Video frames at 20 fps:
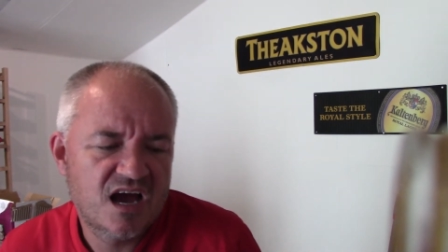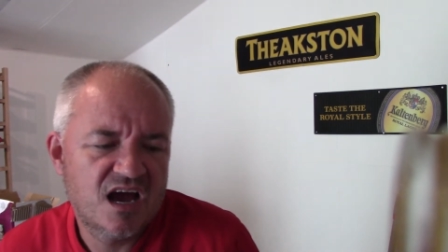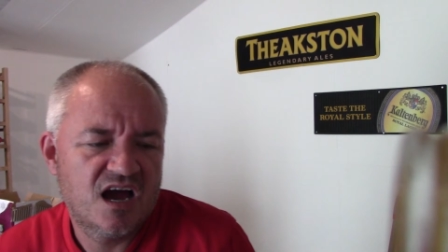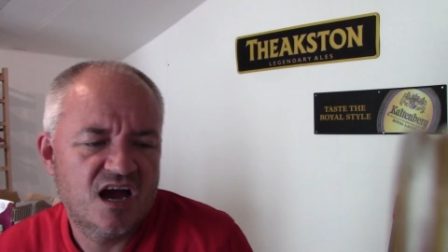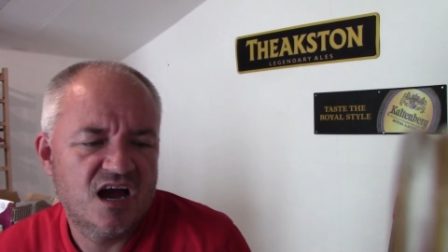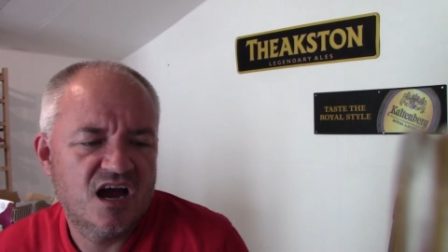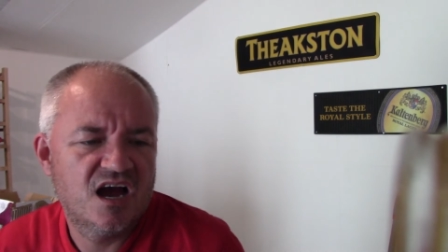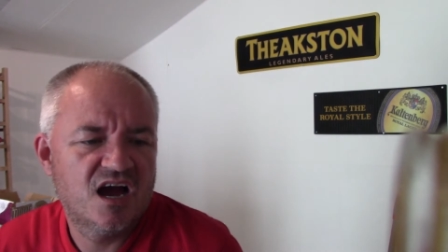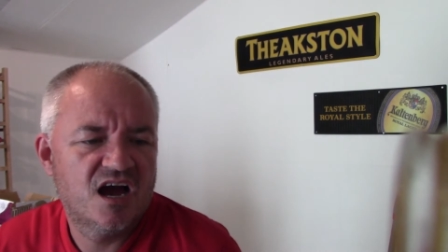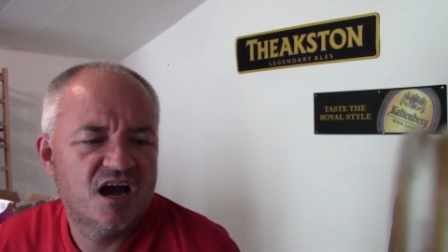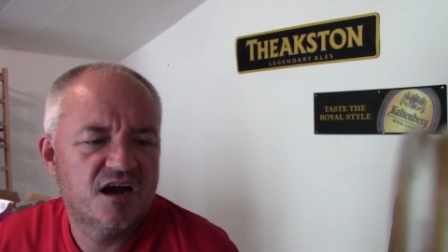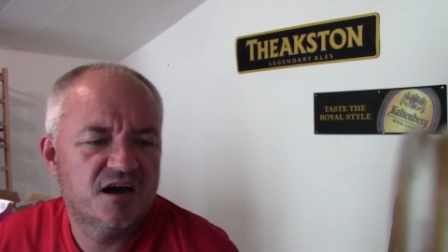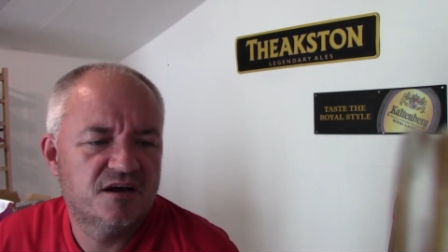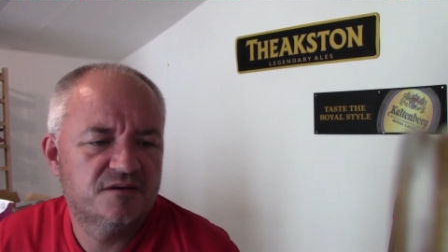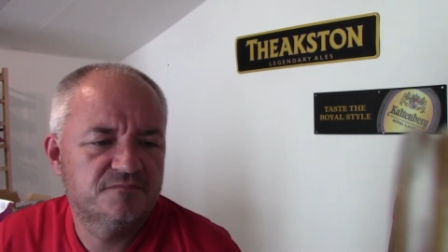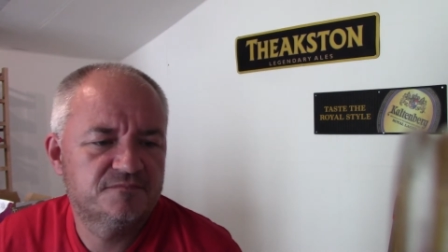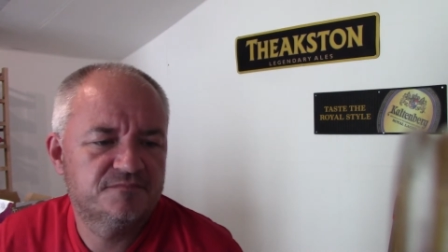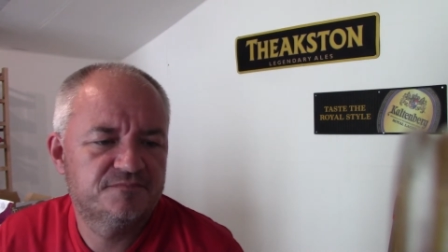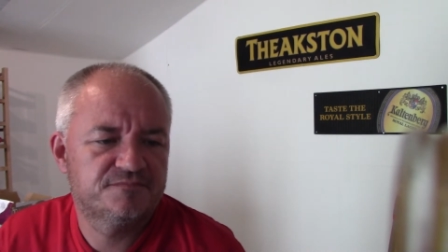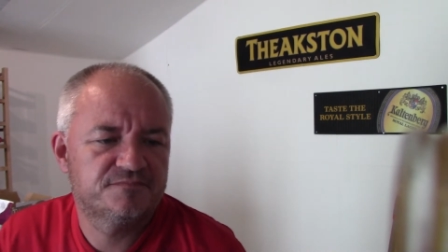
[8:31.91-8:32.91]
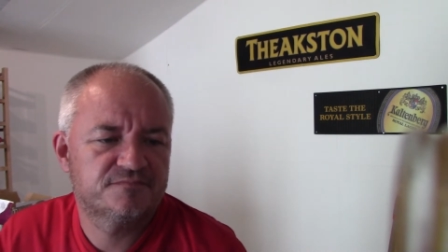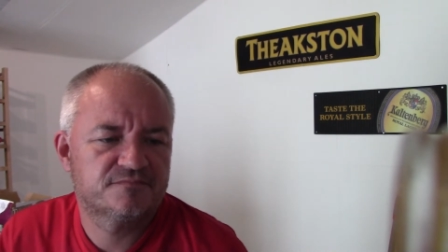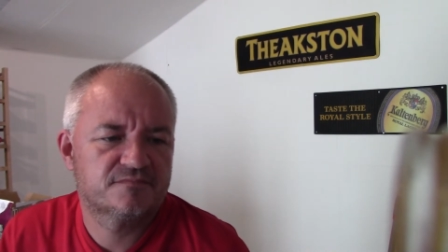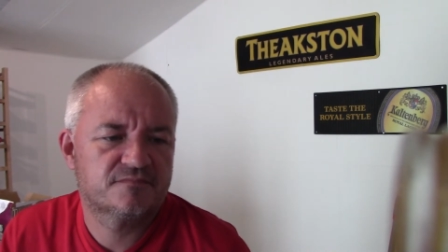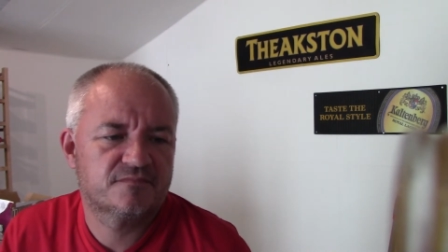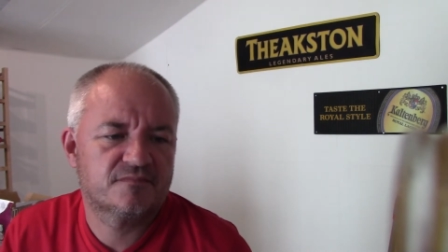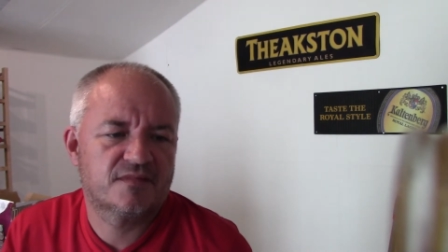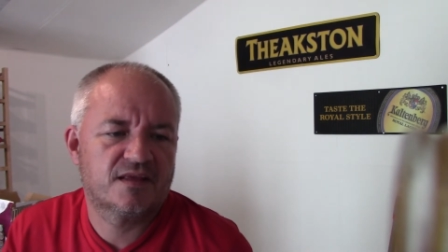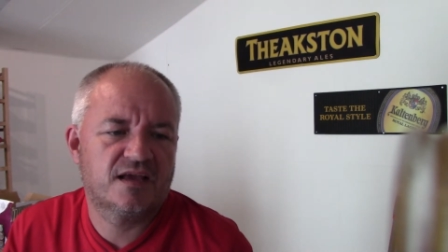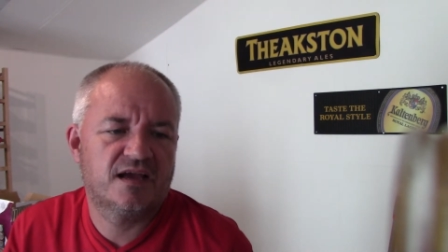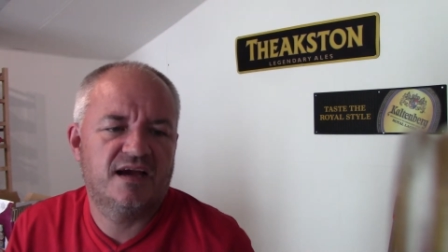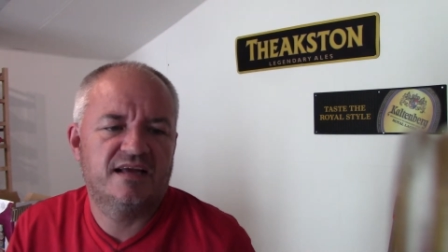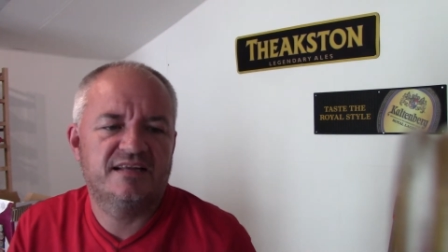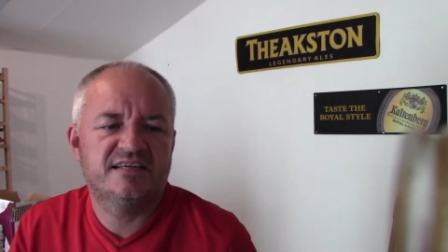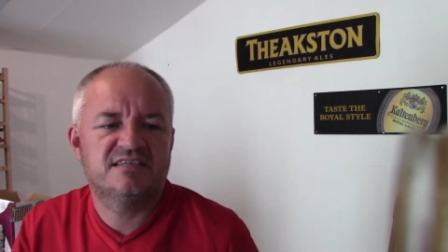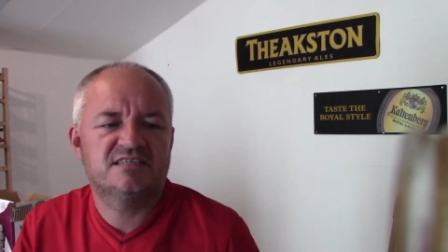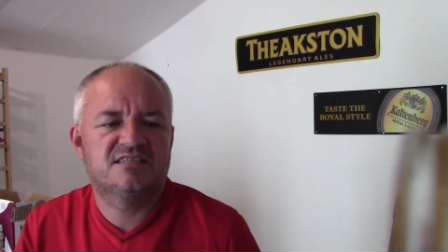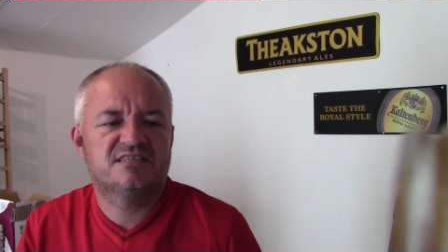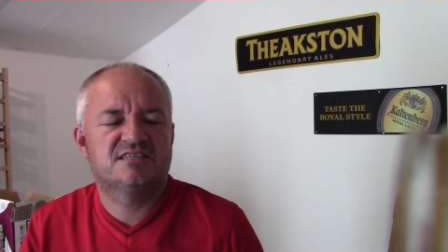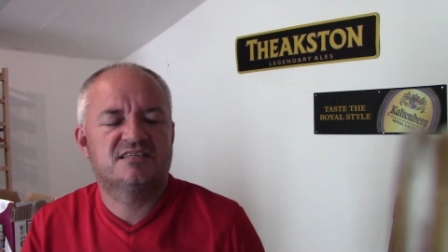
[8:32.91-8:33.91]
And
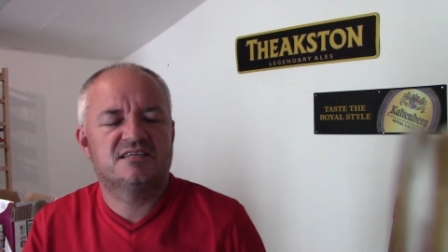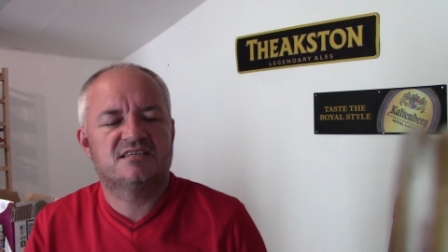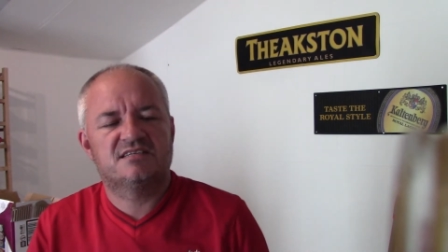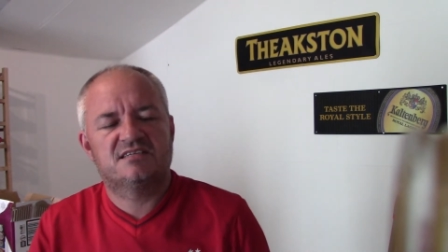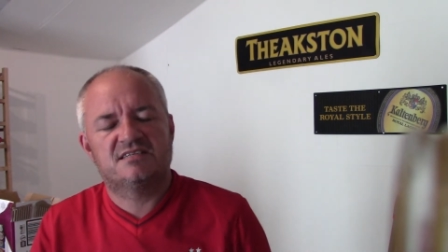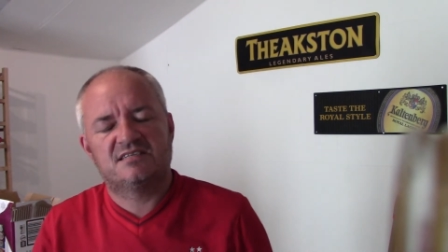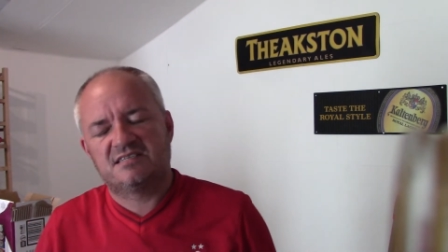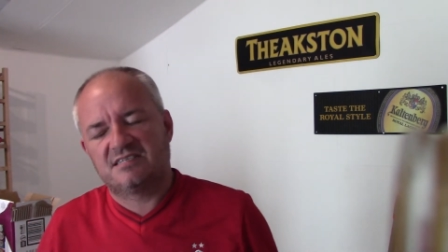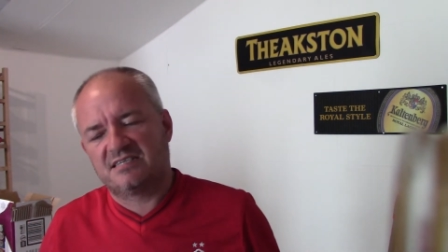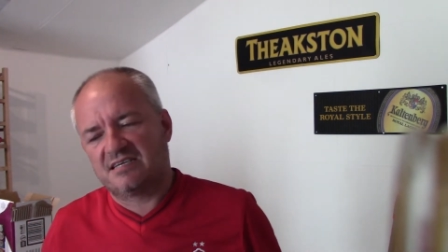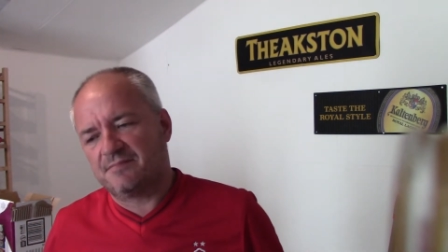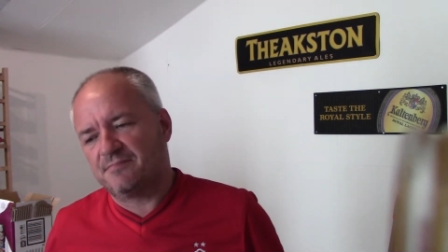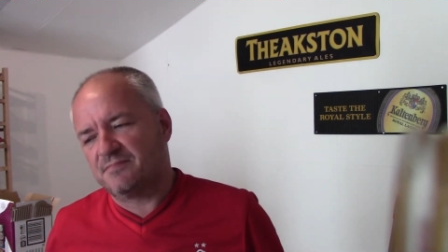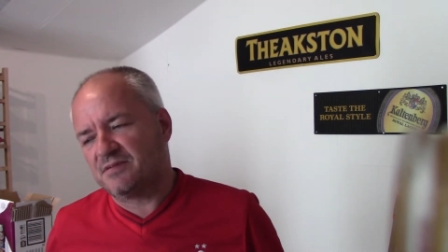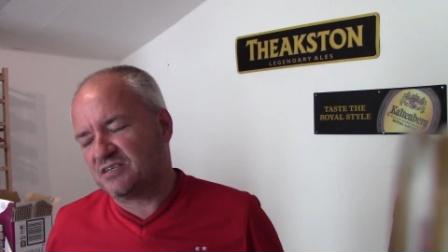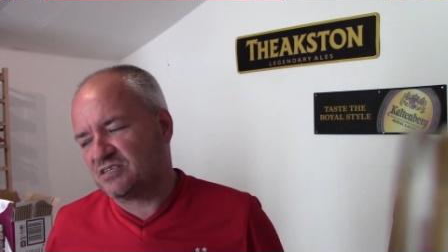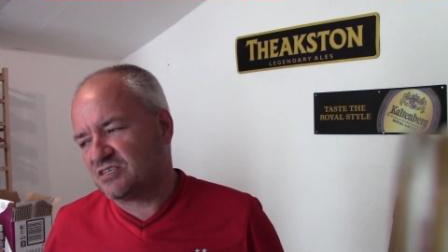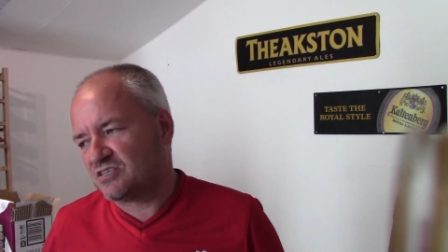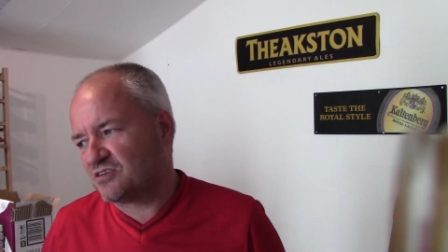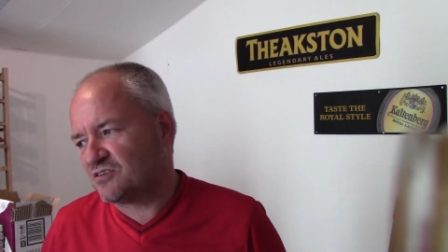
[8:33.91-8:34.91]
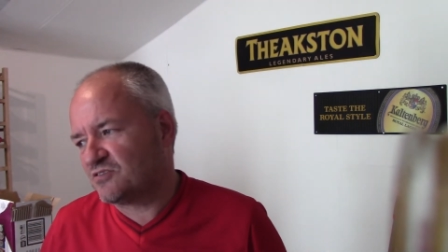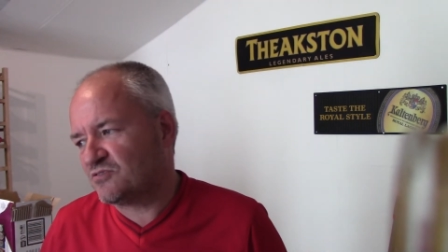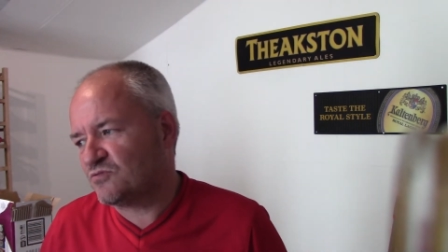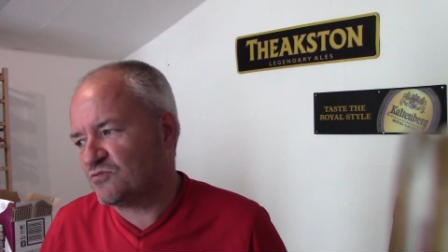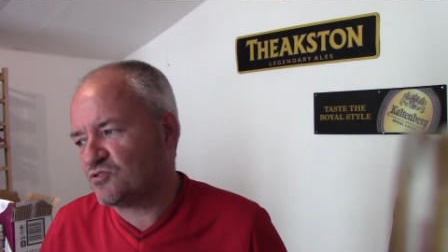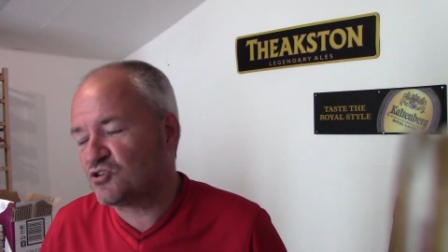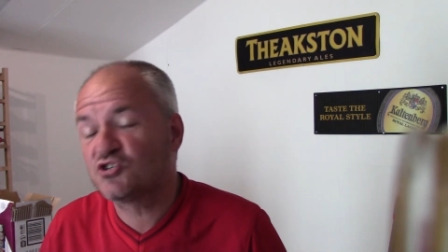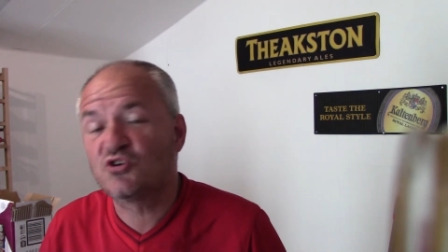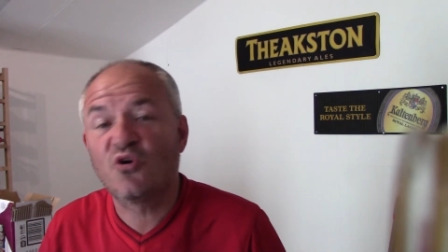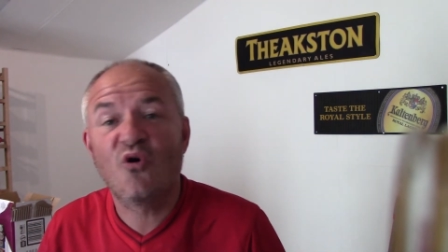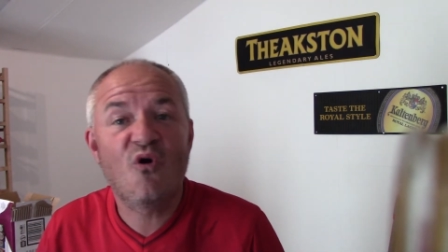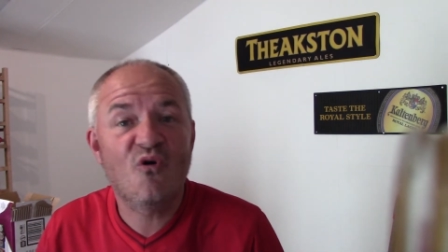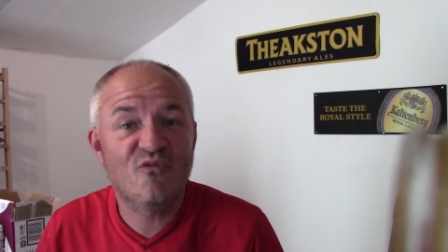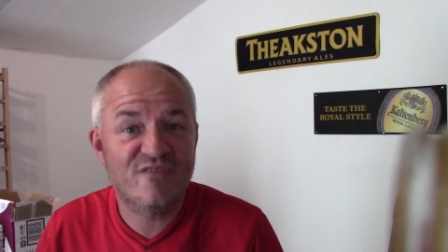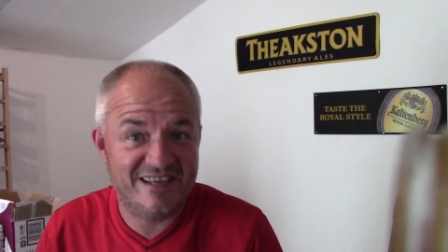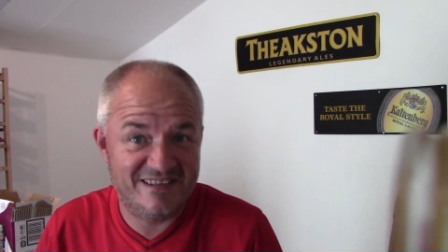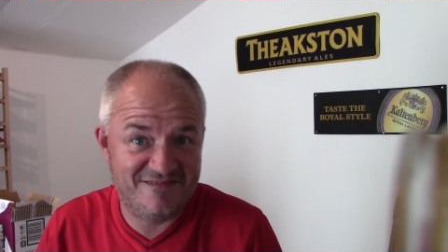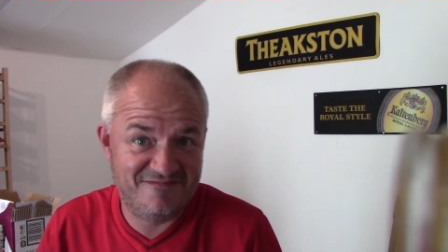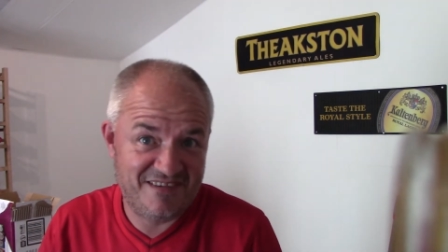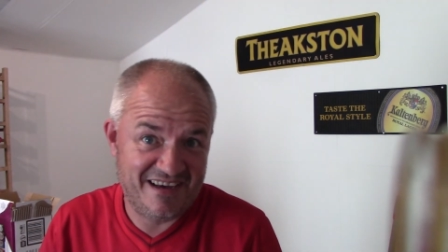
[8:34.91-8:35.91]
it's similar to
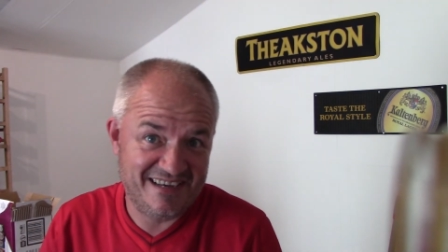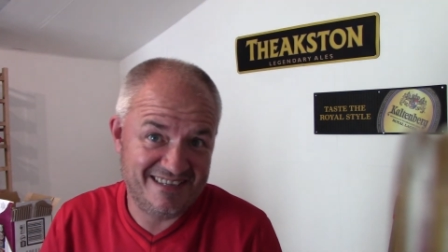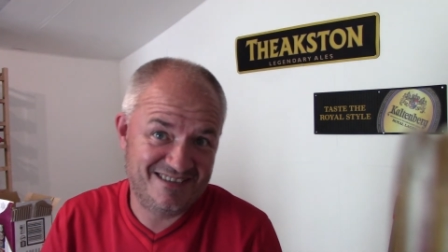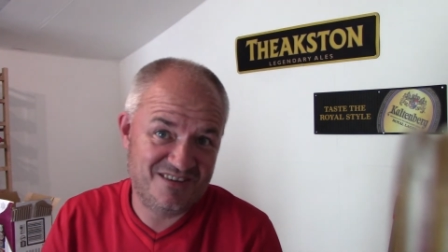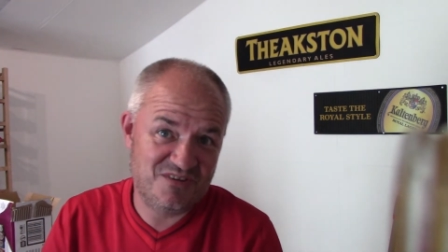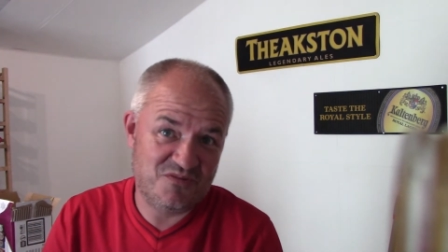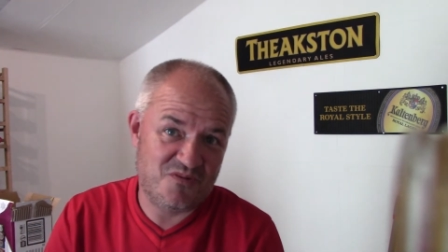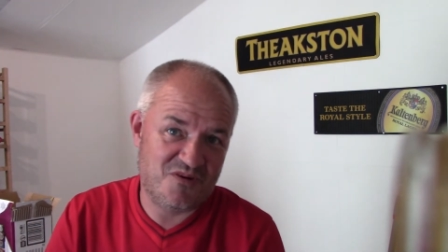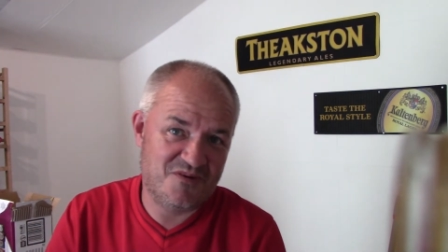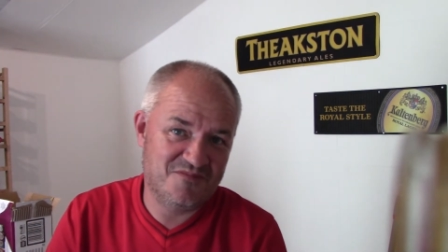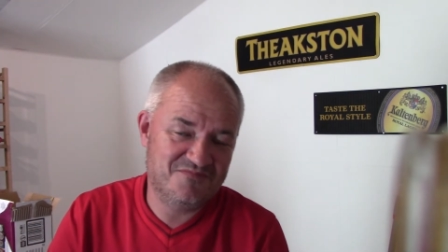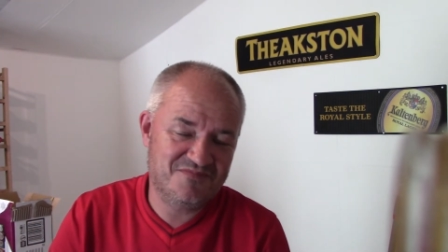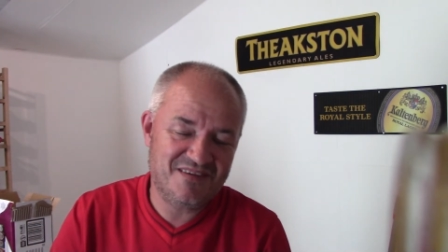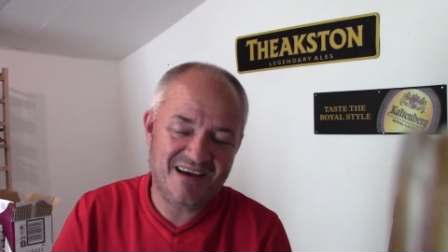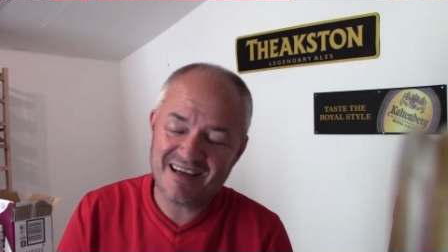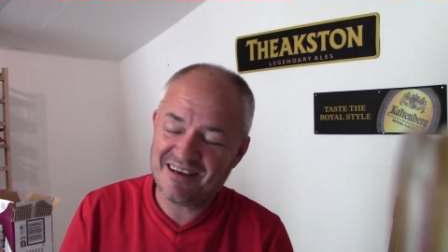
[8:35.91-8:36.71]
Soaring, that's the one.